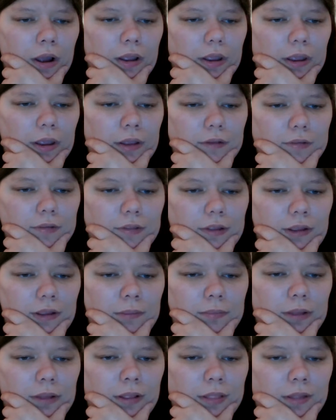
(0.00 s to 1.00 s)
it seemed
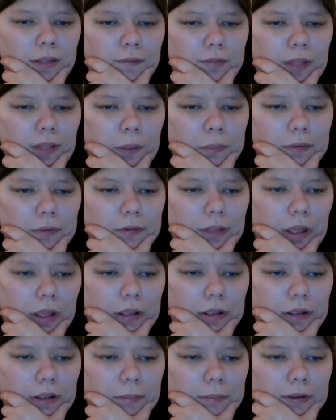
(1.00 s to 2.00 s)
as if they were
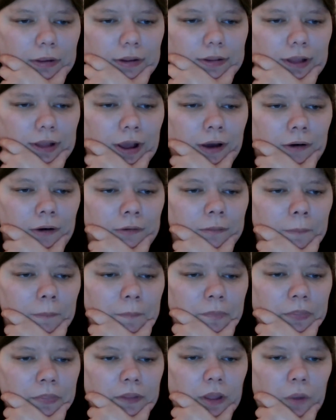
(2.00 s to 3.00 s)
taking me down
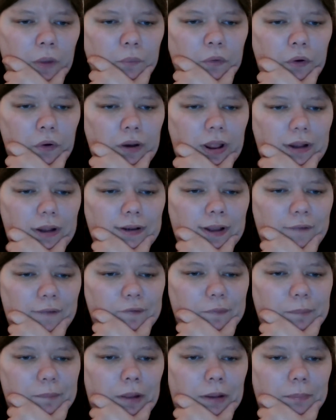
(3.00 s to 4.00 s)
a road I'd never
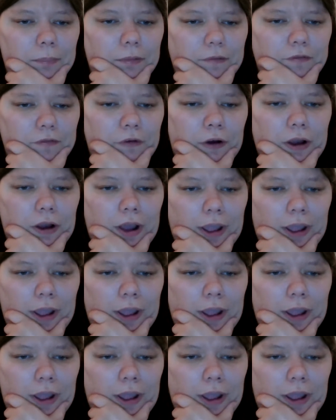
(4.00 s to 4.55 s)
been before.